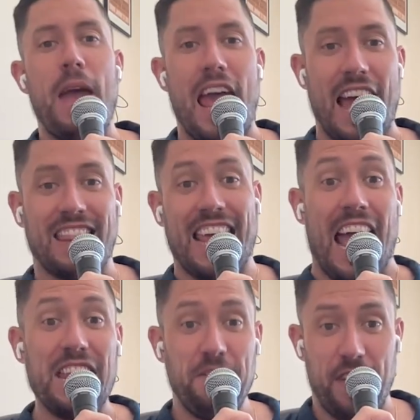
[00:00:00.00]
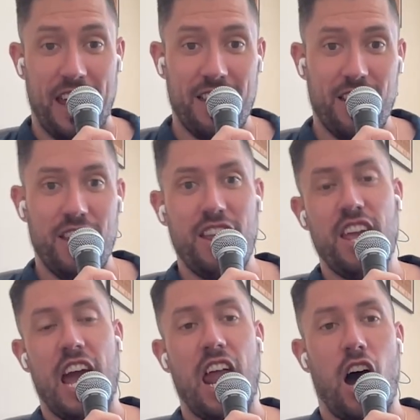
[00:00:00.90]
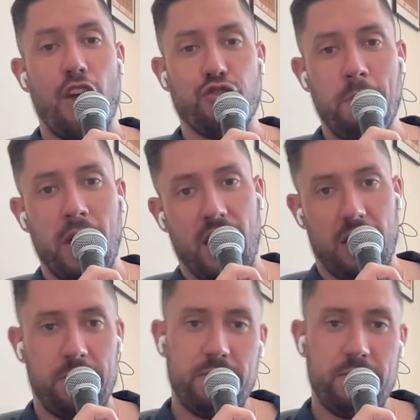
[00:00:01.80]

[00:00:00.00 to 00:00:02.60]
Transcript: At the end of it, you got a hundred million.